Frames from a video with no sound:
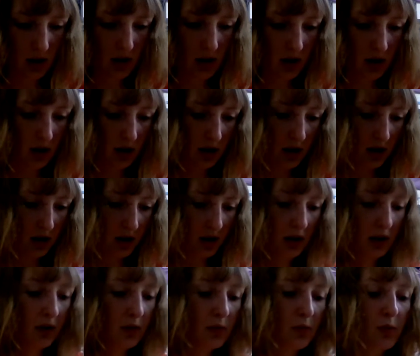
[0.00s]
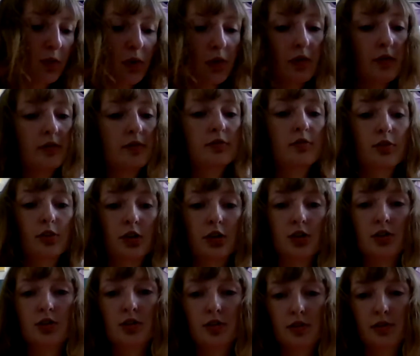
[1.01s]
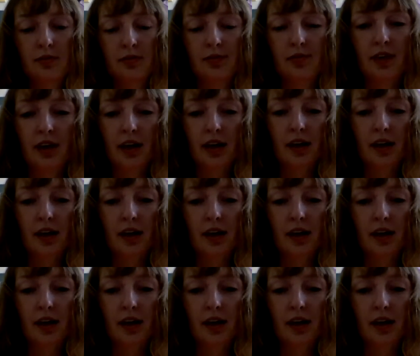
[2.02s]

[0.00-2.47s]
well, first they